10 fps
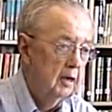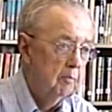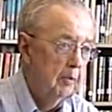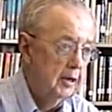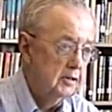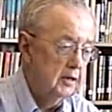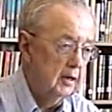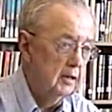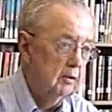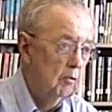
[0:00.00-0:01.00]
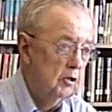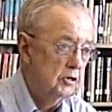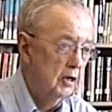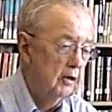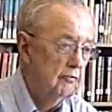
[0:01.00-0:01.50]
in basic, and they
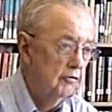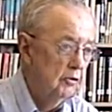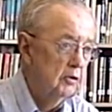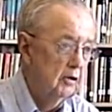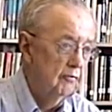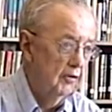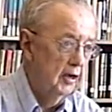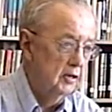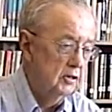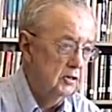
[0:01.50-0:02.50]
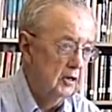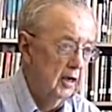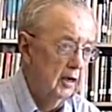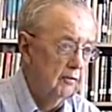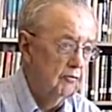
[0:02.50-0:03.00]
washed out a few in advance, just a
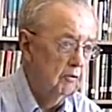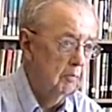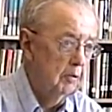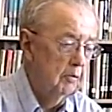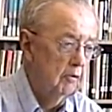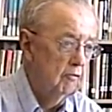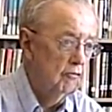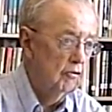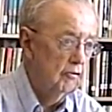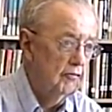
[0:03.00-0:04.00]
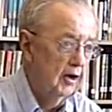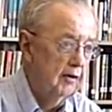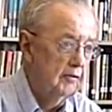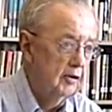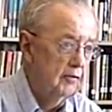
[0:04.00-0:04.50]
handful, maybe 4 or 5
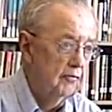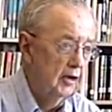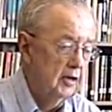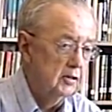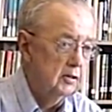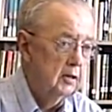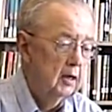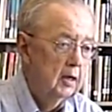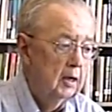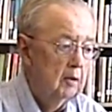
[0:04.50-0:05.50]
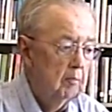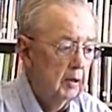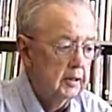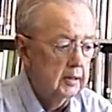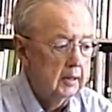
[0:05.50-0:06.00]
in advance.
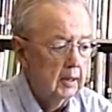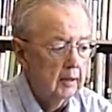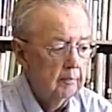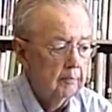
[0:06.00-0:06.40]
But that